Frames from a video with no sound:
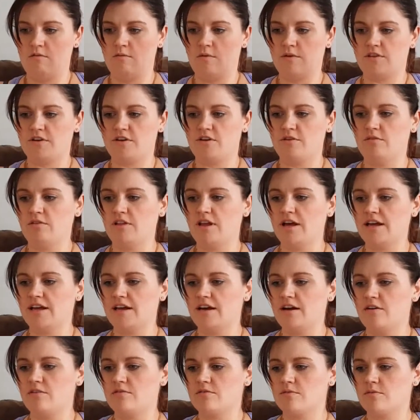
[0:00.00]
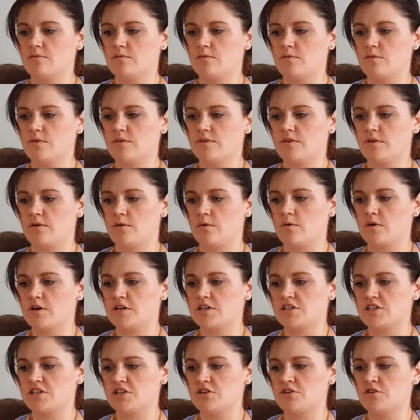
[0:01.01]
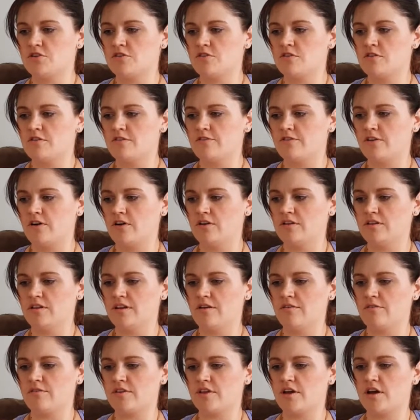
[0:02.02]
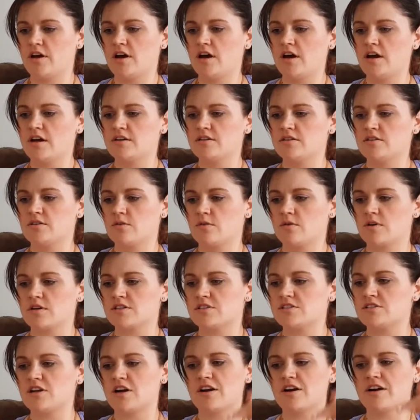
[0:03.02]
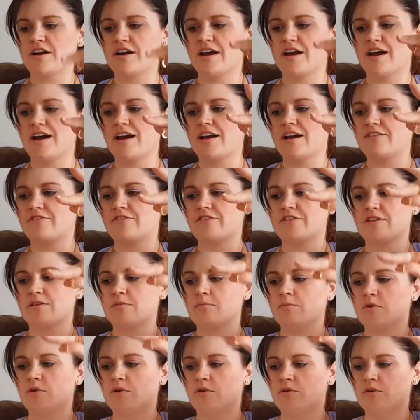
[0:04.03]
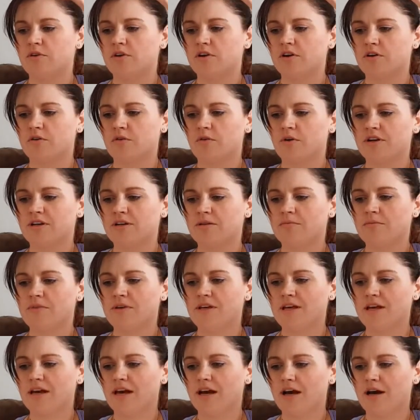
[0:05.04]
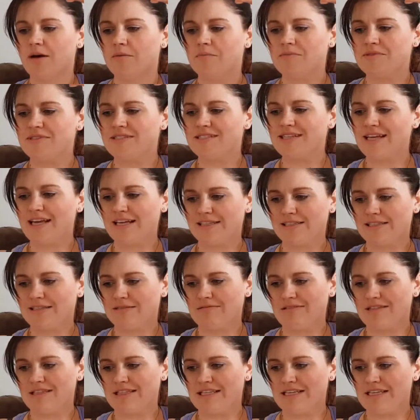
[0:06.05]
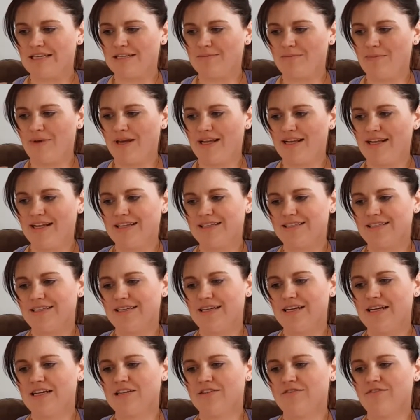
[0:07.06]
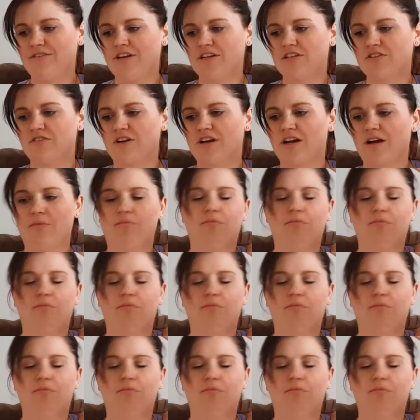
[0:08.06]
Whether you luck out with a horseshoe, fall in love with a heart, or starry-eyed for the moon, you're going to be obsessed with these pendants, each featuring